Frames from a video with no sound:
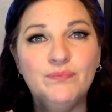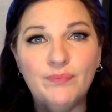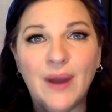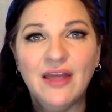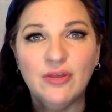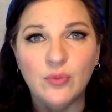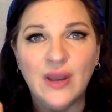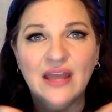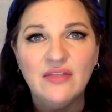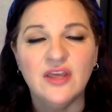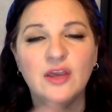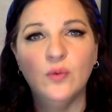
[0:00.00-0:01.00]
by the way
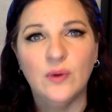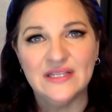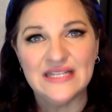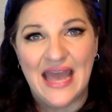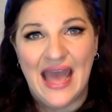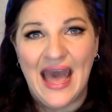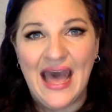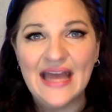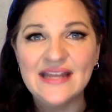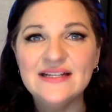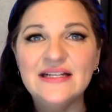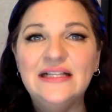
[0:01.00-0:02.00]
that you want to
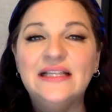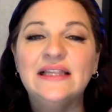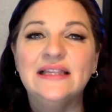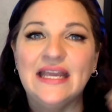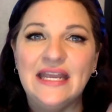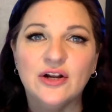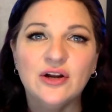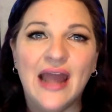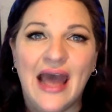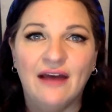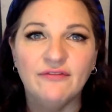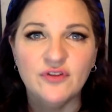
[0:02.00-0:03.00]
add, later
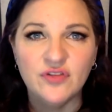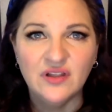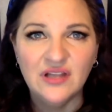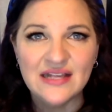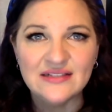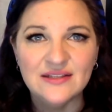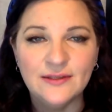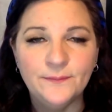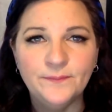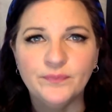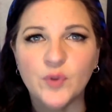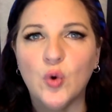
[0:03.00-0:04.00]
after the
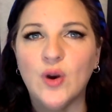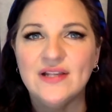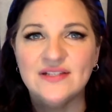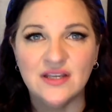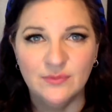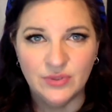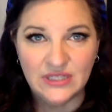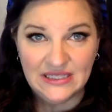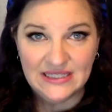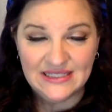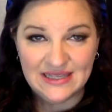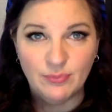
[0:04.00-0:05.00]
lesson or as a
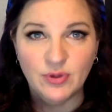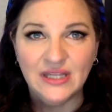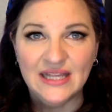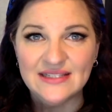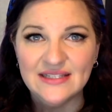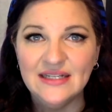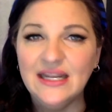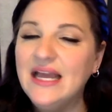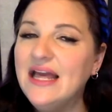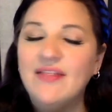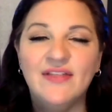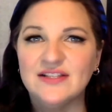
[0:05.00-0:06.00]
completely separate lesson,
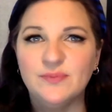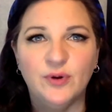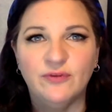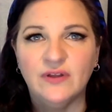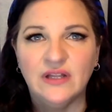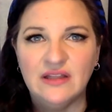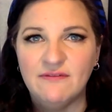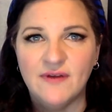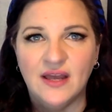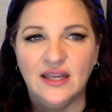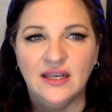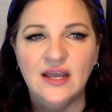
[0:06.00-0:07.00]
that's perfectly
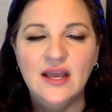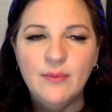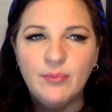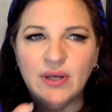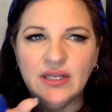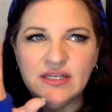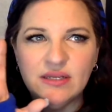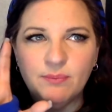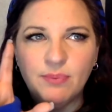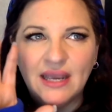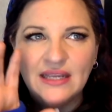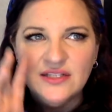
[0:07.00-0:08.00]
fine. But
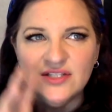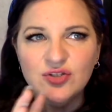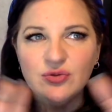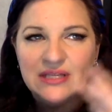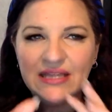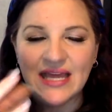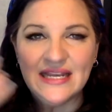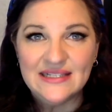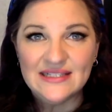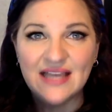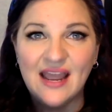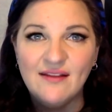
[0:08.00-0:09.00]
by doing that
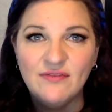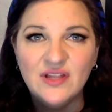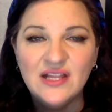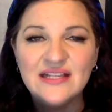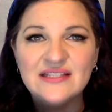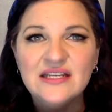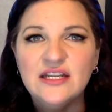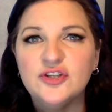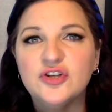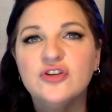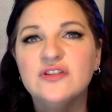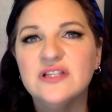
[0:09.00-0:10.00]
inside of the lesson, it
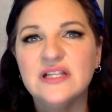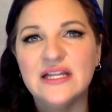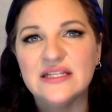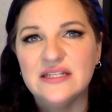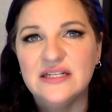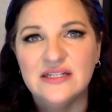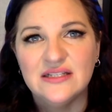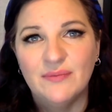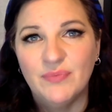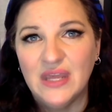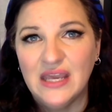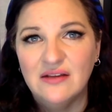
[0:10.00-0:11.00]
turns the lesson into
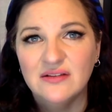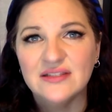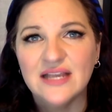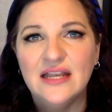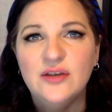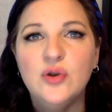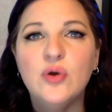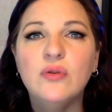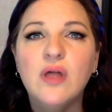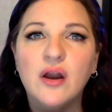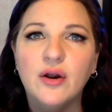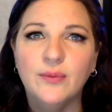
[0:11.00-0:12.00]
something else and no
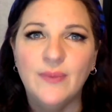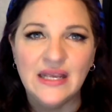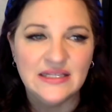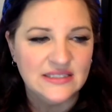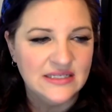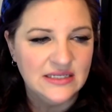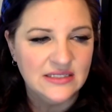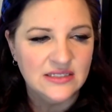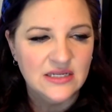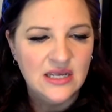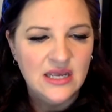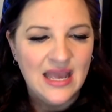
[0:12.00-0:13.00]
longer makes it
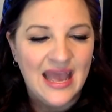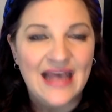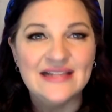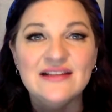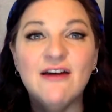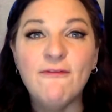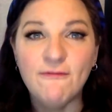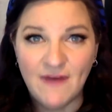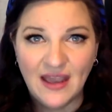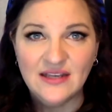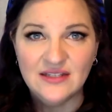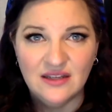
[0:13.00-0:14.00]
as
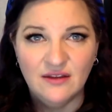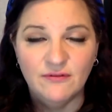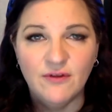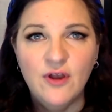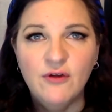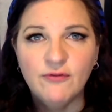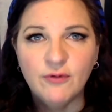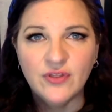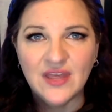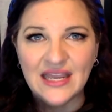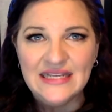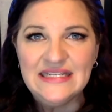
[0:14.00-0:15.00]
effective for
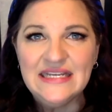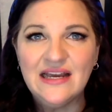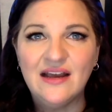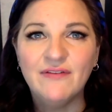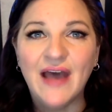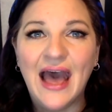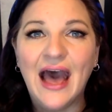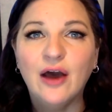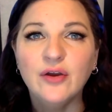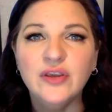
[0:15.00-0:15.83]
the idea of how